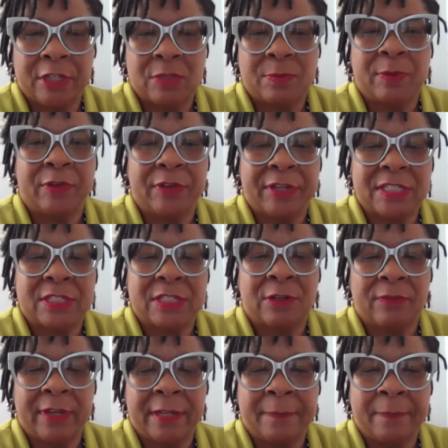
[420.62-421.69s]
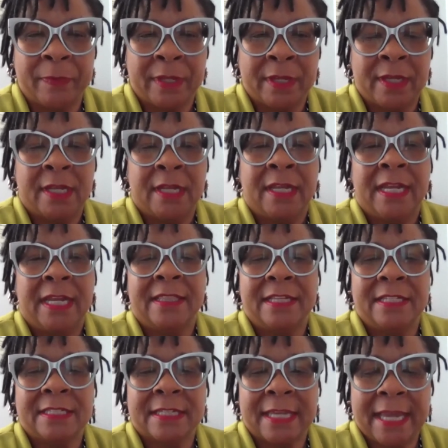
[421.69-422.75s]
Experience Survey. And
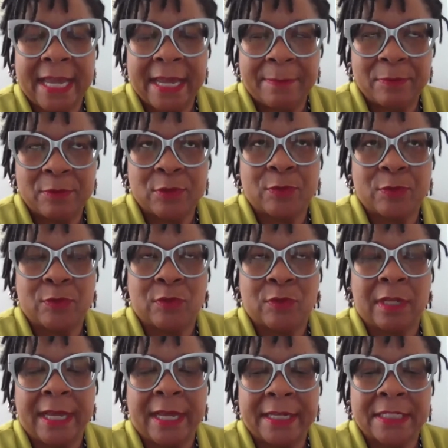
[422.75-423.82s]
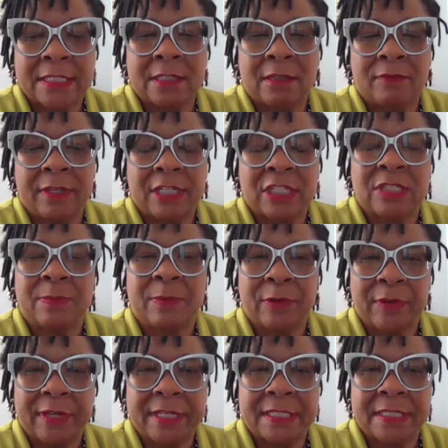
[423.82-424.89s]
this captures lots of
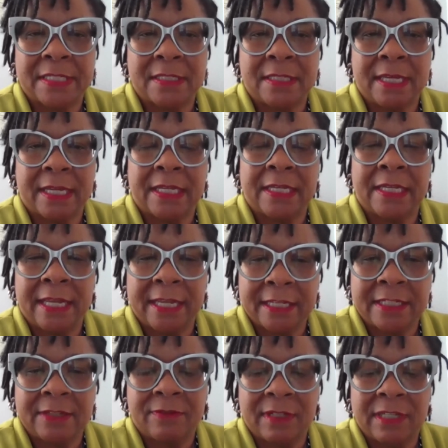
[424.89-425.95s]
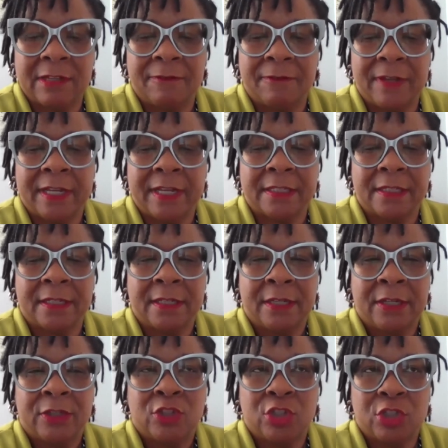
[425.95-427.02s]
experiences that can negatively affect
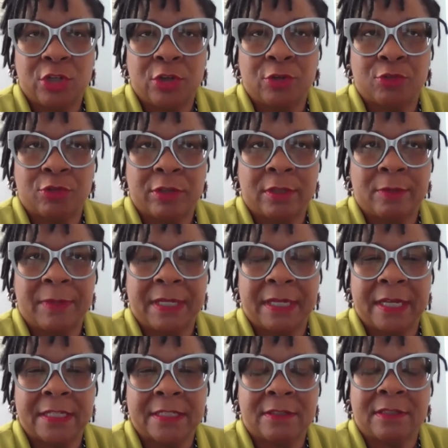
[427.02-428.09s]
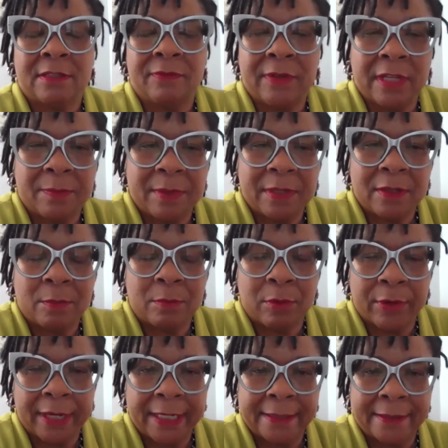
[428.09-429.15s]
children because of the development of the
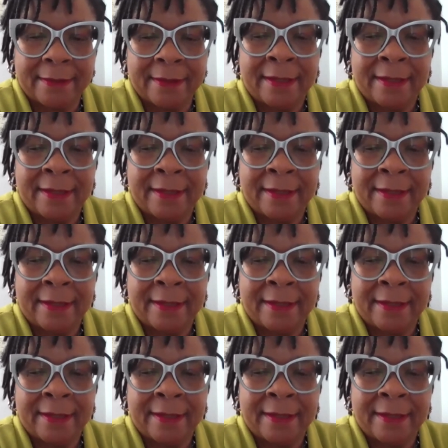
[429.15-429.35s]
brain.